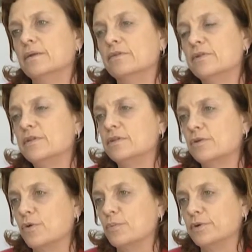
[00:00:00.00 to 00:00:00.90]
isn't
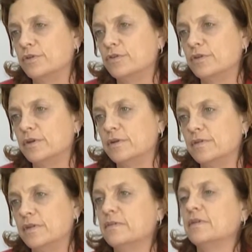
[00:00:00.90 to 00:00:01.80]
a competition in the
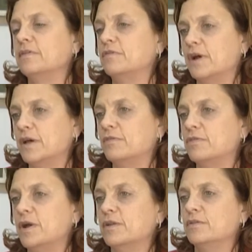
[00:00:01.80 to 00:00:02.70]
sense that if I
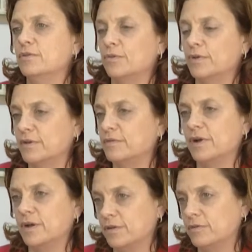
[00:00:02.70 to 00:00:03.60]
have rights, you don't have
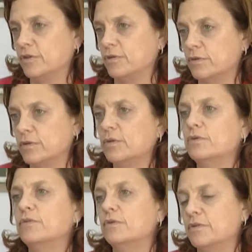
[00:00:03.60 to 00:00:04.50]
rights. Just on the
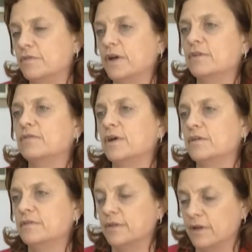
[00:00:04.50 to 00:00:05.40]
contrary, if I have
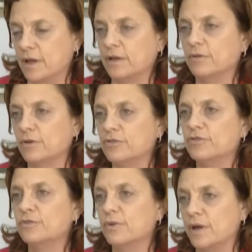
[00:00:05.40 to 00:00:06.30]
rights, then I
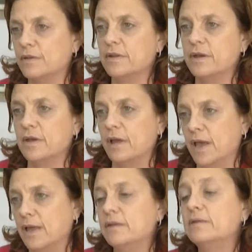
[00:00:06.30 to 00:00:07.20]
acknowledge your rights,
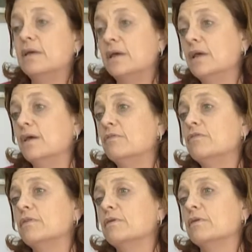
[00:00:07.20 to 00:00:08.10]
and that they
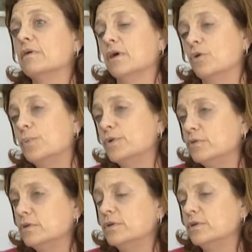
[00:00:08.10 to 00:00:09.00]
have an
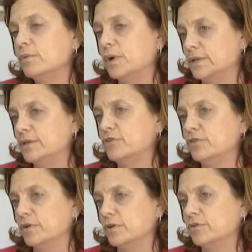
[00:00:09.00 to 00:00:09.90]
opportunity while
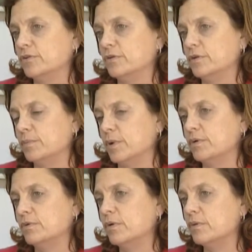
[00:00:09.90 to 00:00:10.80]
teaching children
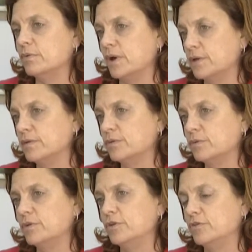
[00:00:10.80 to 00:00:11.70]
about their own rights
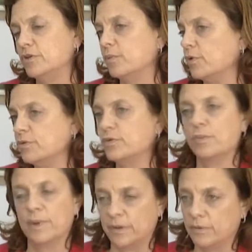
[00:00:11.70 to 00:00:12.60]
to teach them also
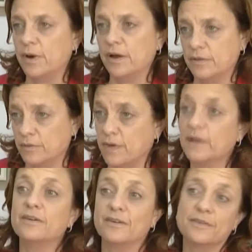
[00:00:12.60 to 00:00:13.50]
about the rights of
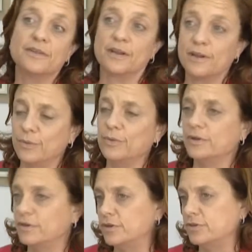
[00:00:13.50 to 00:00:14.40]
others,
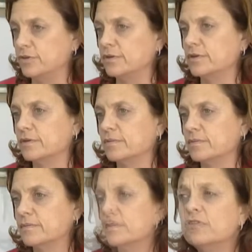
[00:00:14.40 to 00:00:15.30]
including teachers.
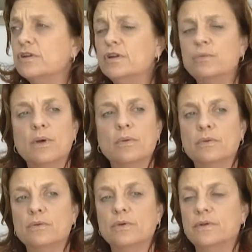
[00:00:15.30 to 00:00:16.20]
Usually the way
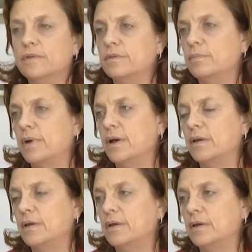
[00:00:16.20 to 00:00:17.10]
we do it is
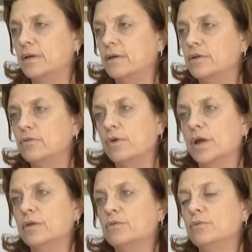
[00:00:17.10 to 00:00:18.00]
by
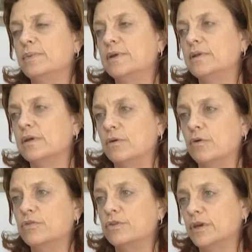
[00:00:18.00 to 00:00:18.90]
trying to build a
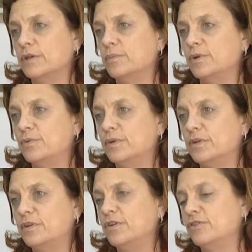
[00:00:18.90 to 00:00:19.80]
contract between
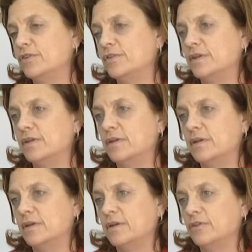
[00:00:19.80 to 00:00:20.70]
the teachers and
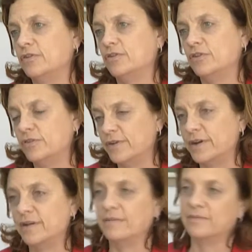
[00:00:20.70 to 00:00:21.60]
the
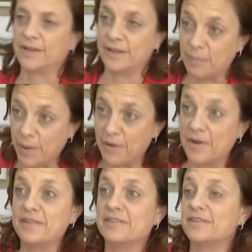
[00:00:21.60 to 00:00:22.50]
children and the
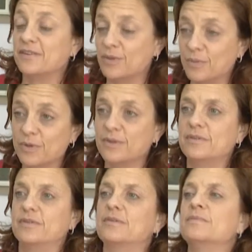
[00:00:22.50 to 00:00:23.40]
parents and the
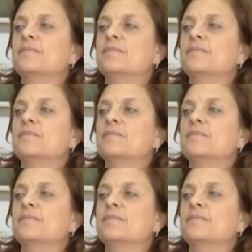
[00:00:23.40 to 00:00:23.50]
community